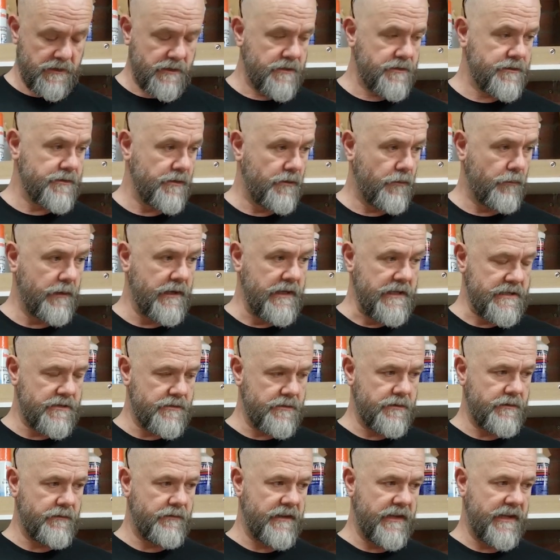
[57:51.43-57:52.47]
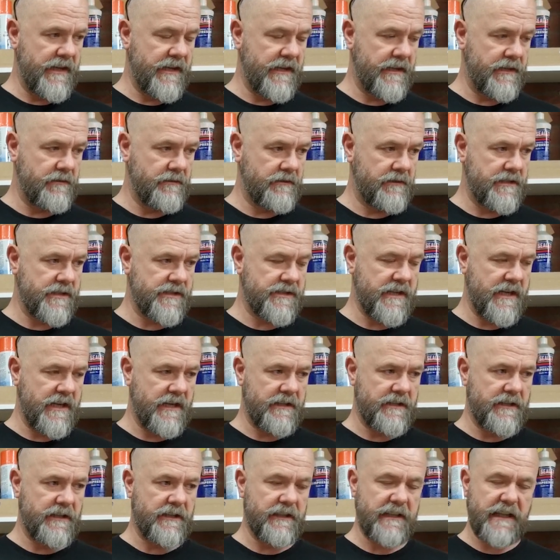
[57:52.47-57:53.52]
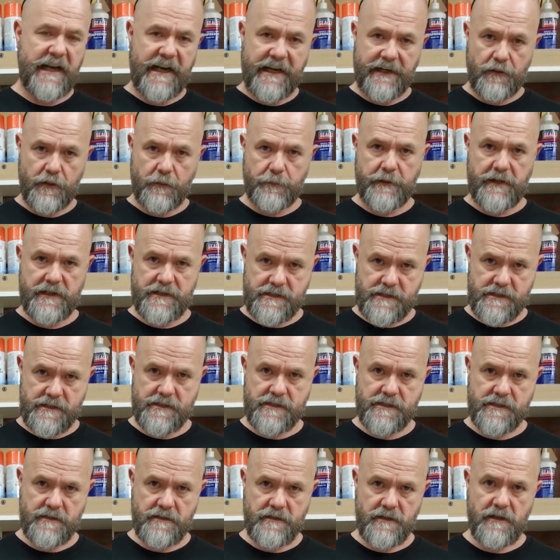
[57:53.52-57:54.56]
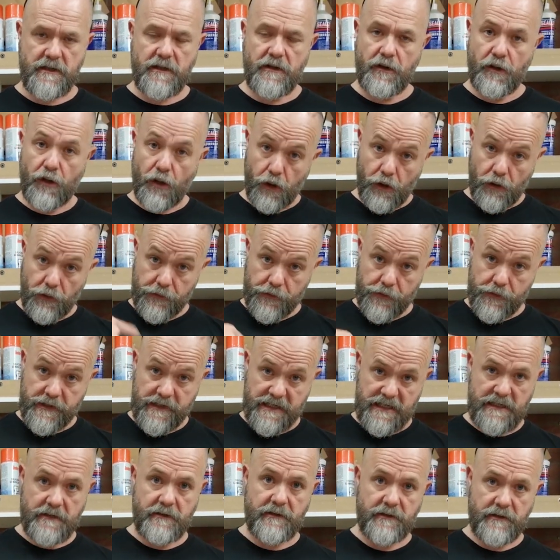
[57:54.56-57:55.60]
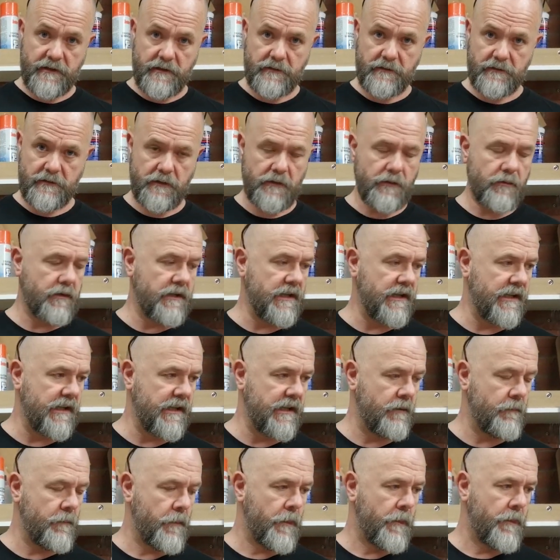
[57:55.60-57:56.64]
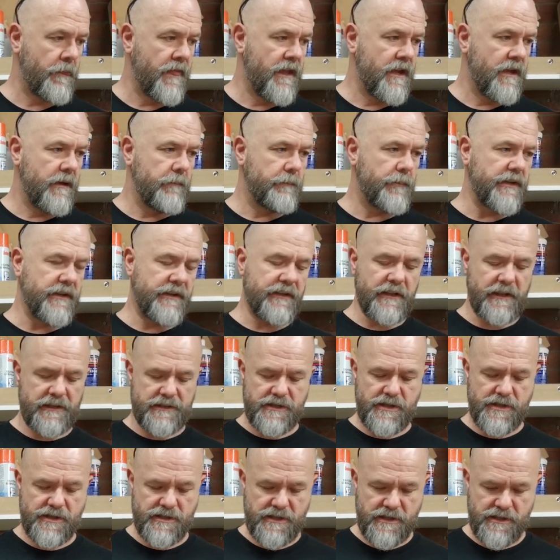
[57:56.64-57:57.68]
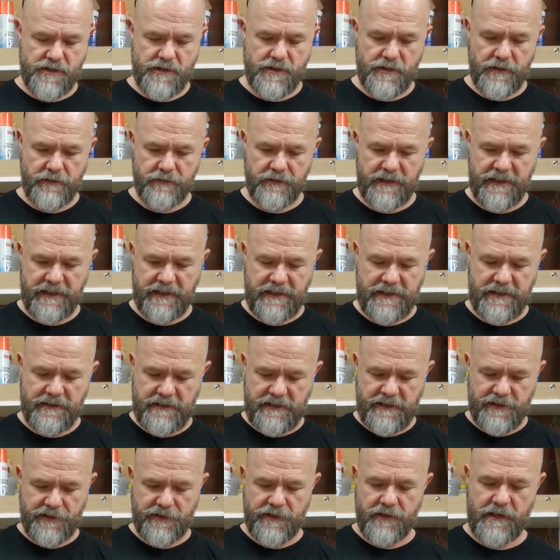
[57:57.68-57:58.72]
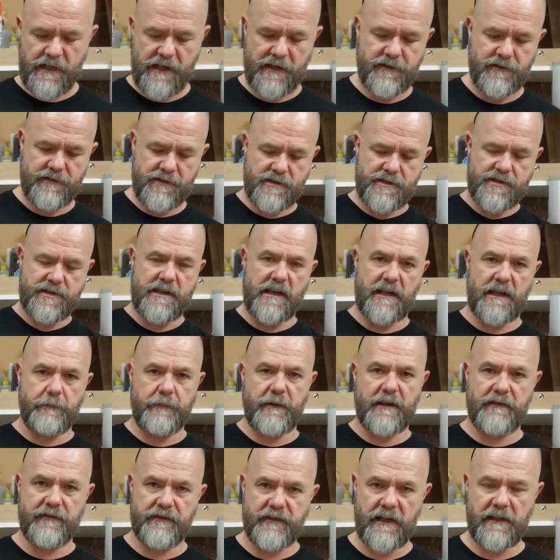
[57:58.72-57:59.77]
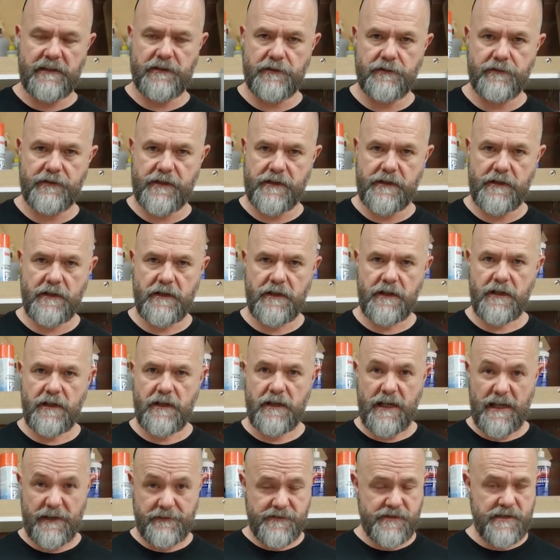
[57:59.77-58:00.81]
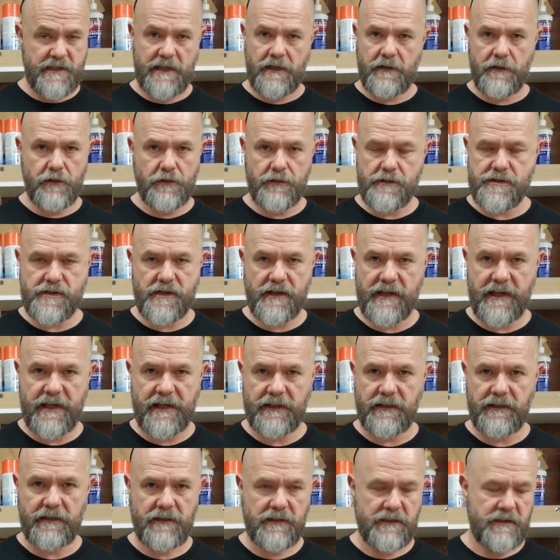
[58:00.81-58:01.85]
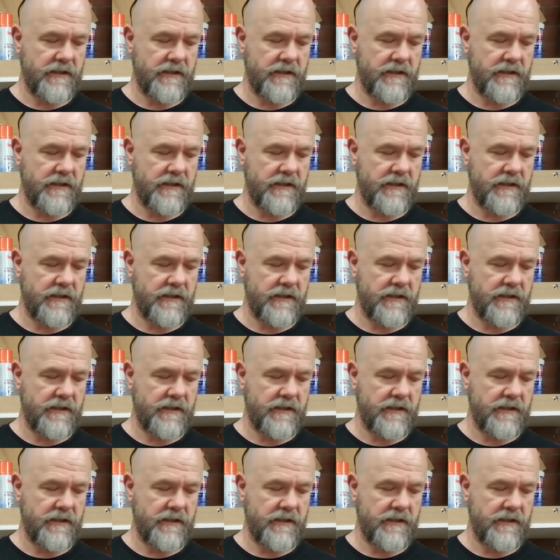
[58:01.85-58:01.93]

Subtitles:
So we sort of then decided to line our bases underneath, okay? But not just to sort of like get the underneath and just stick a bit of felt over it. I've seen loads of that.